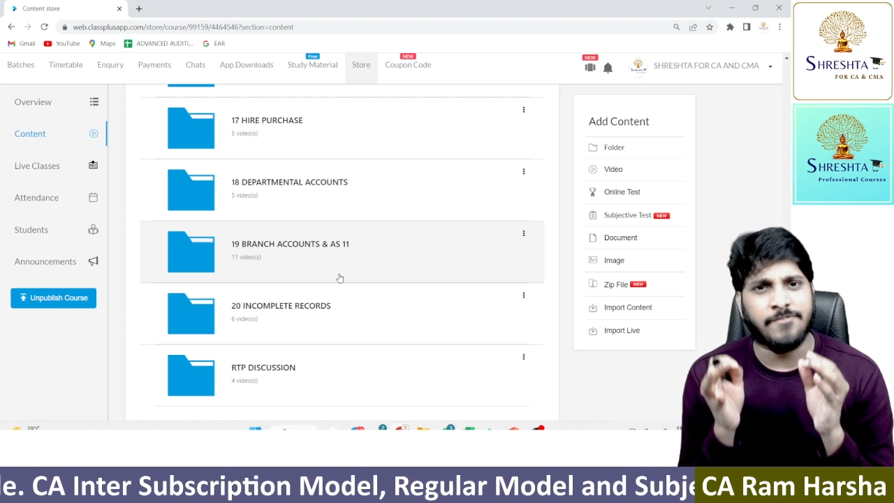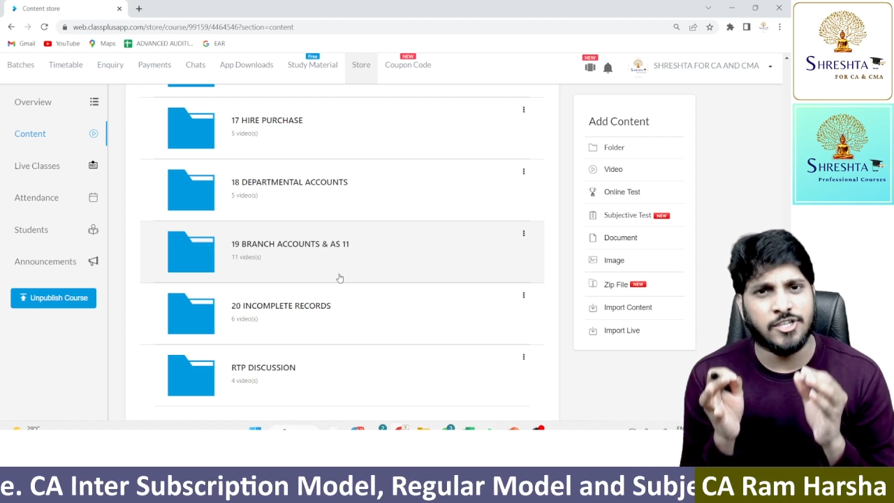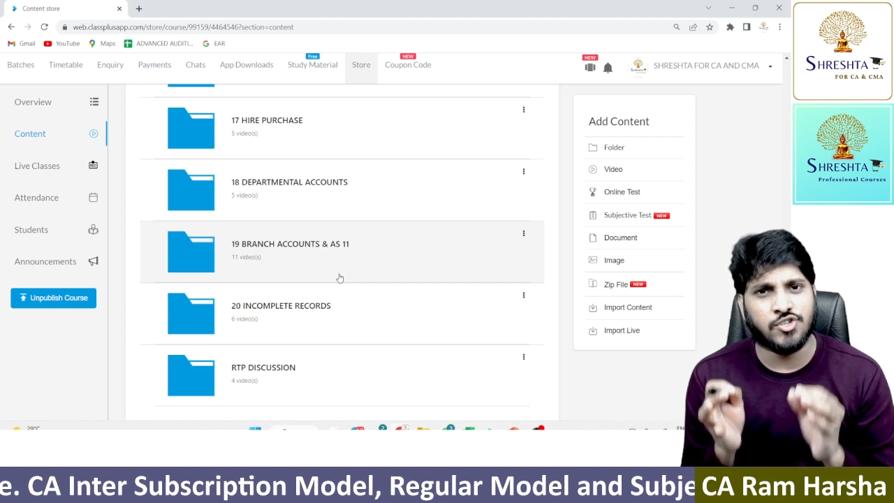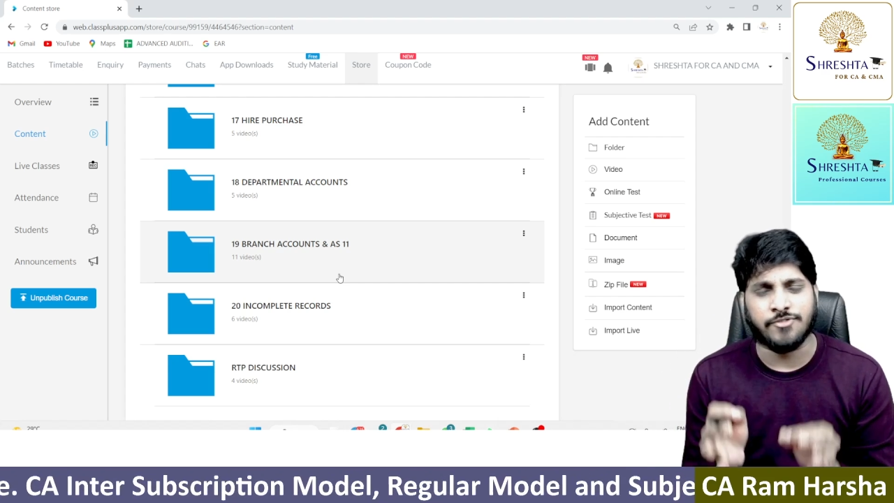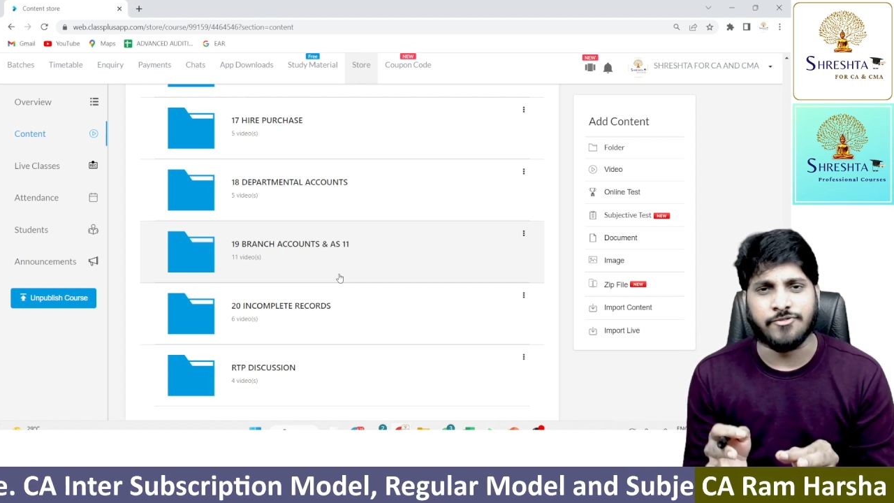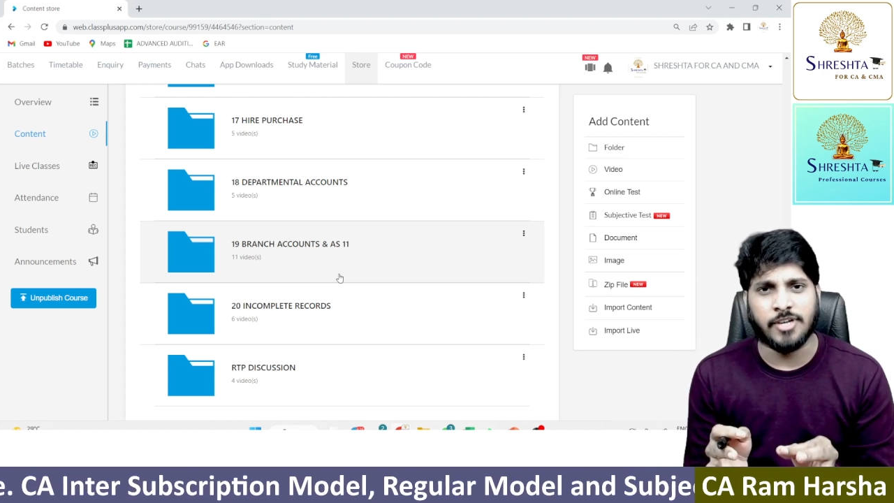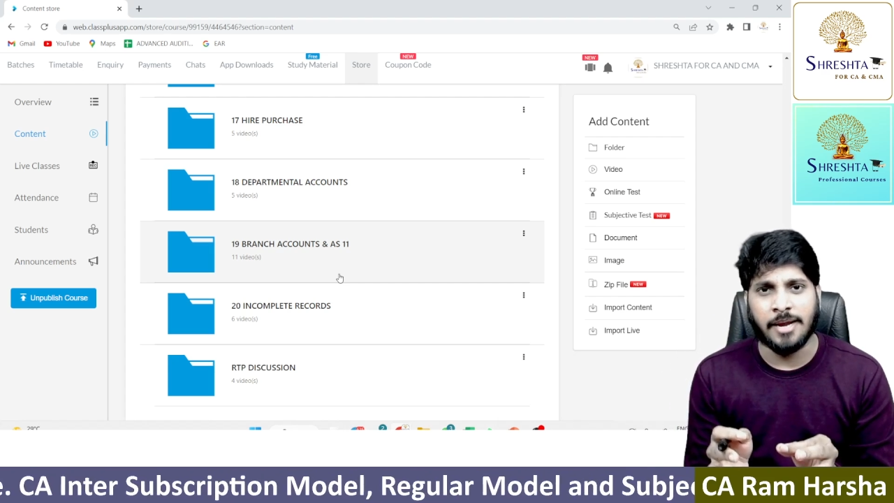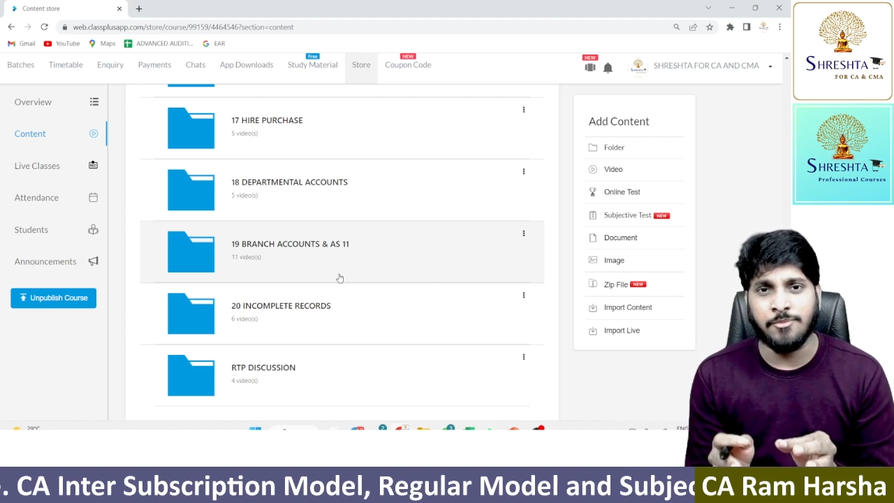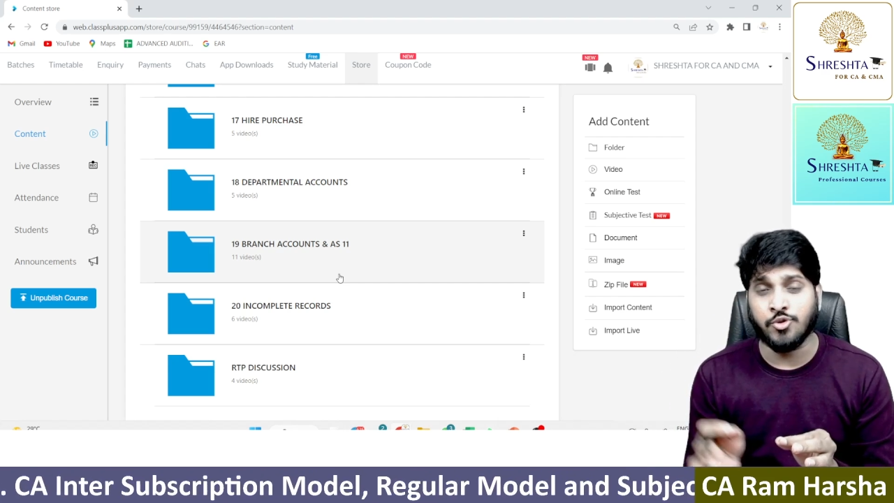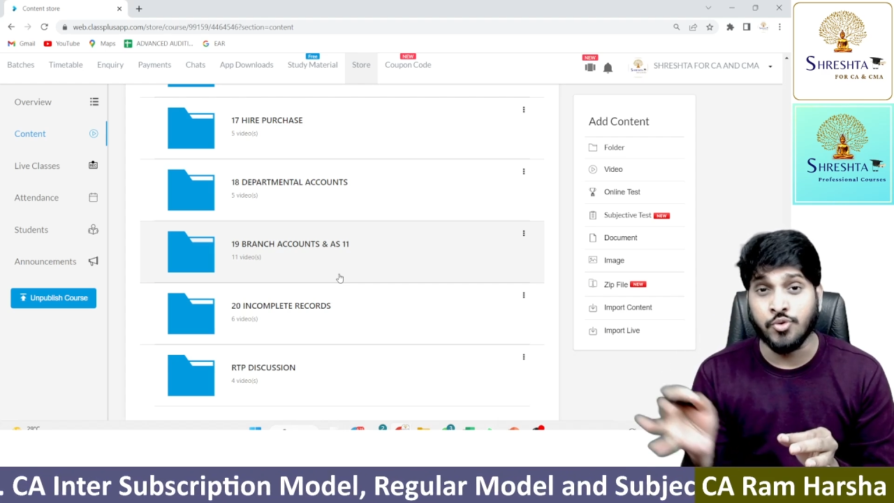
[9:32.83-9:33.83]
waste of
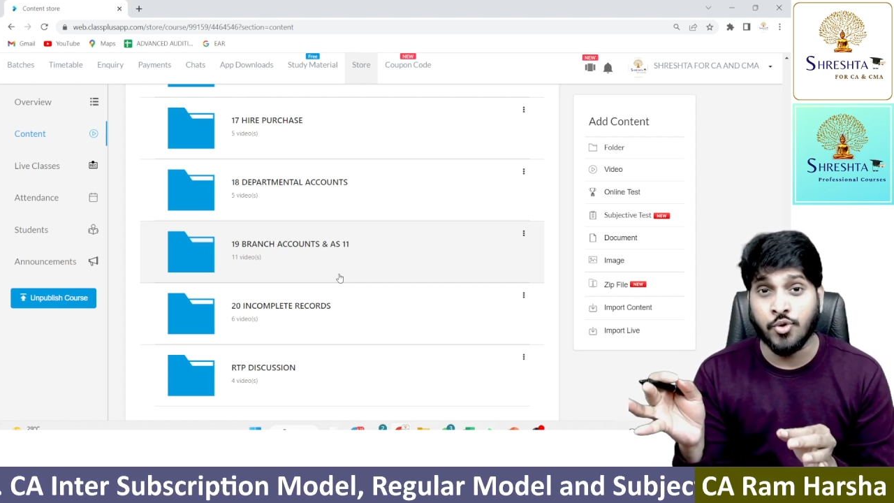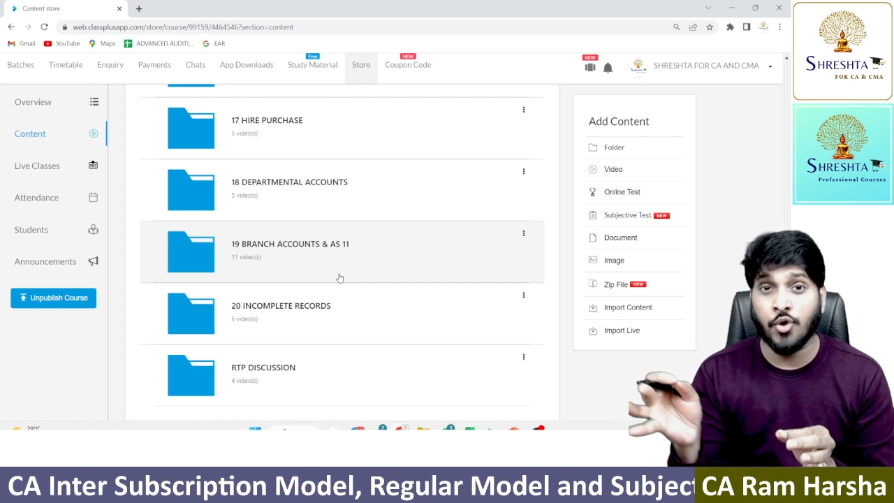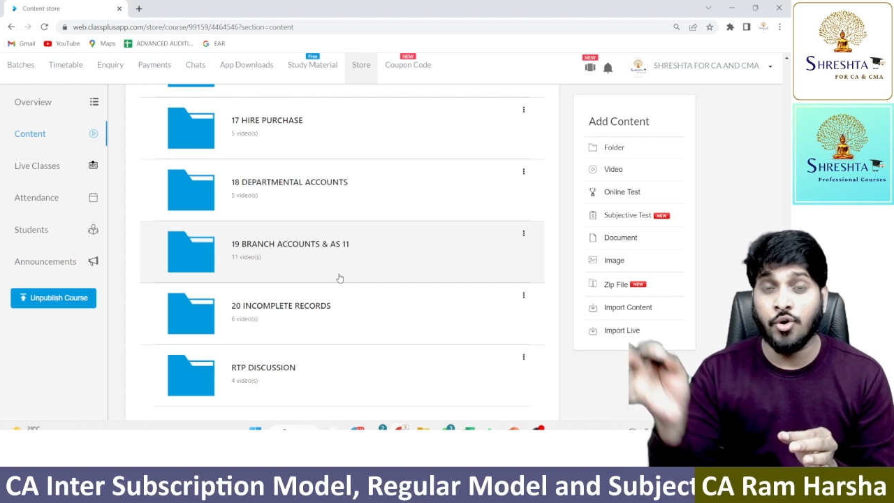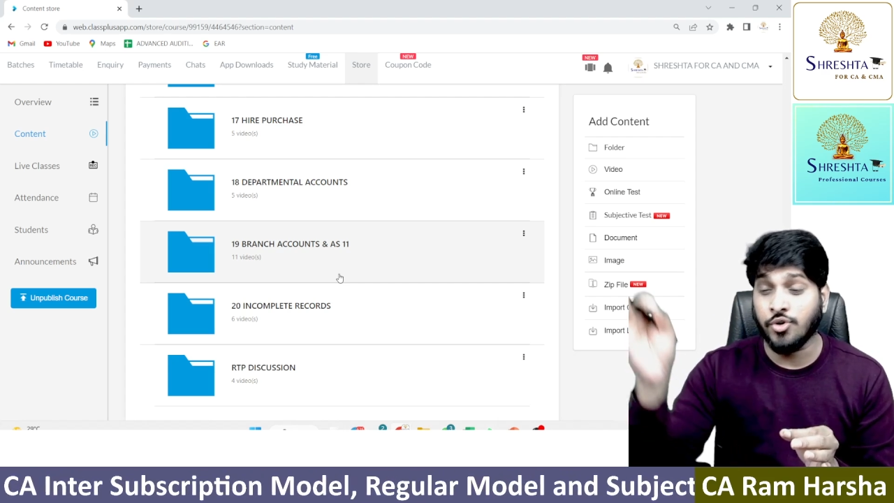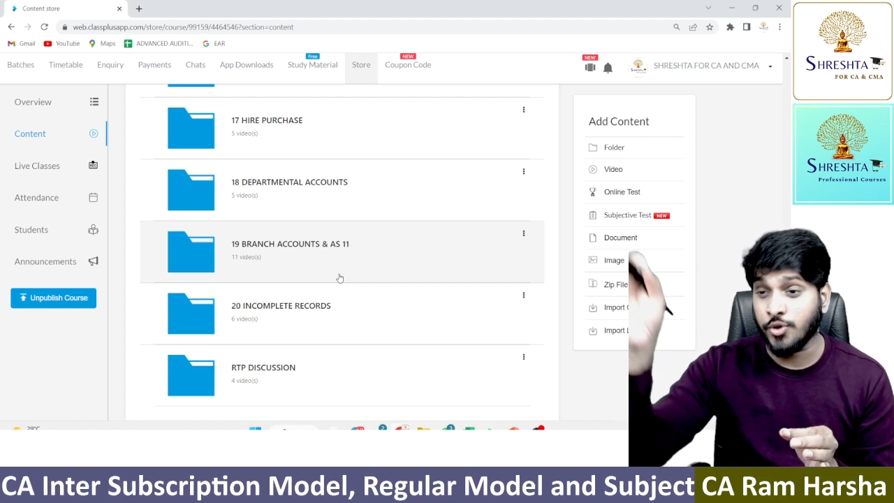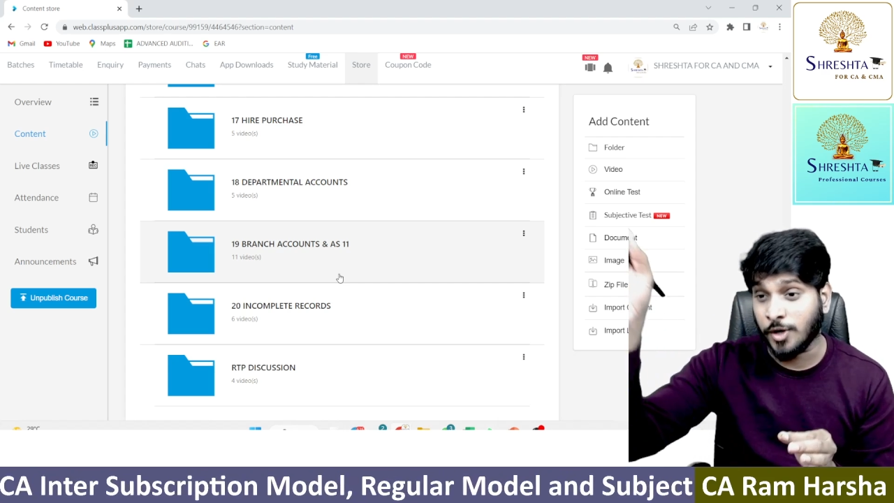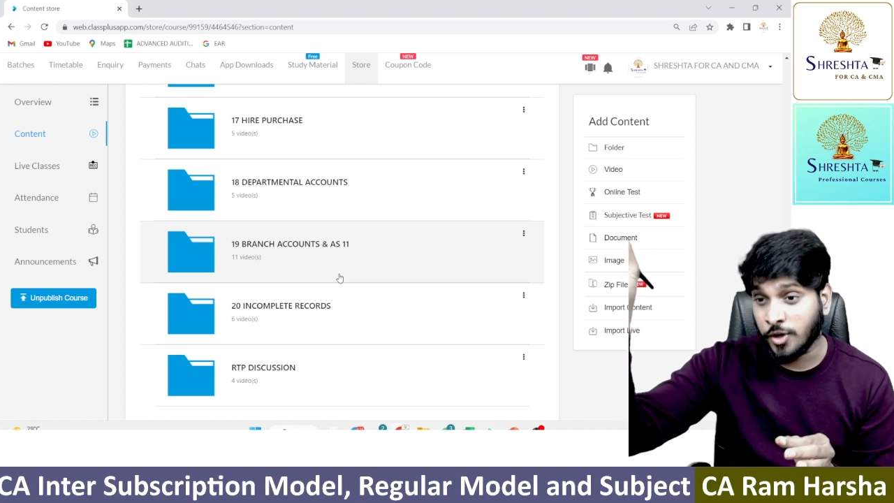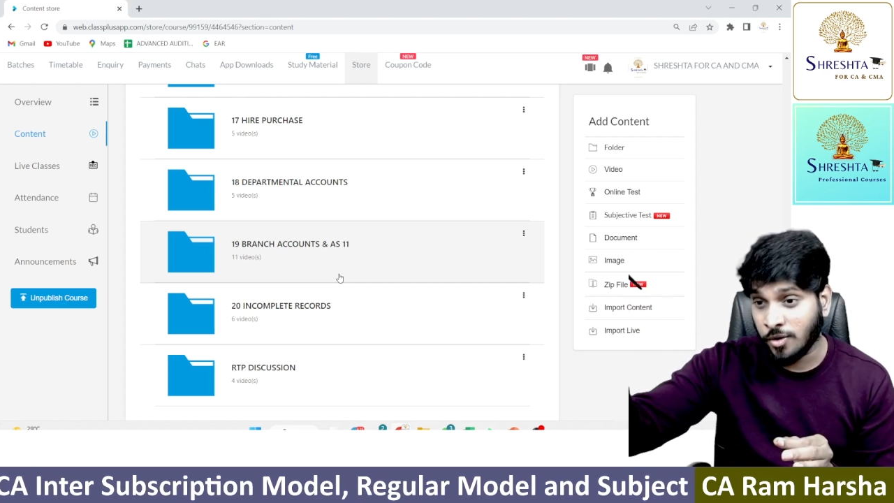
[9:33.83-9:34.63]
time to go to a